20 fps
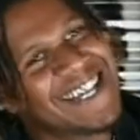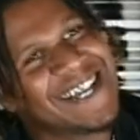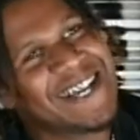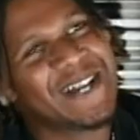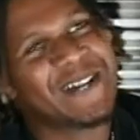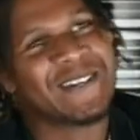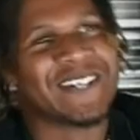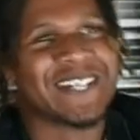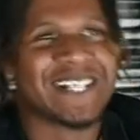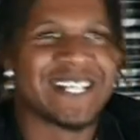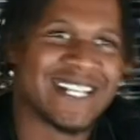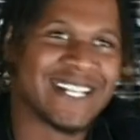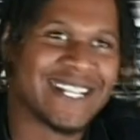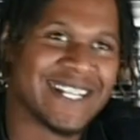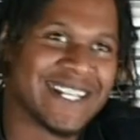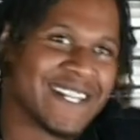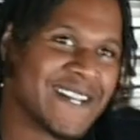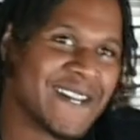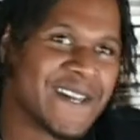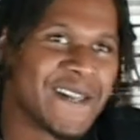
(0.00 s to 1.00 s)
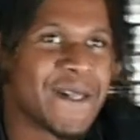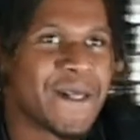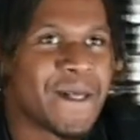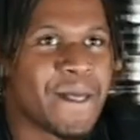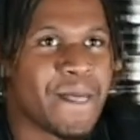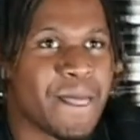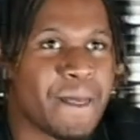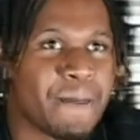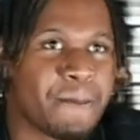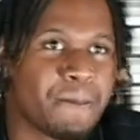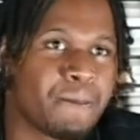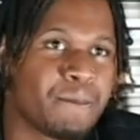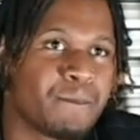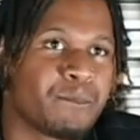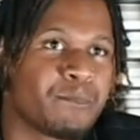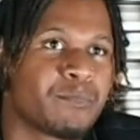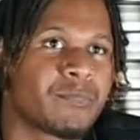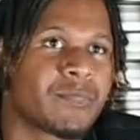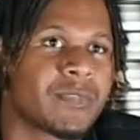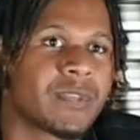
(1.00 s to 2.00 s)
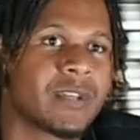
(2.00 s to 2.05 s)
Why do you think it's important to vote?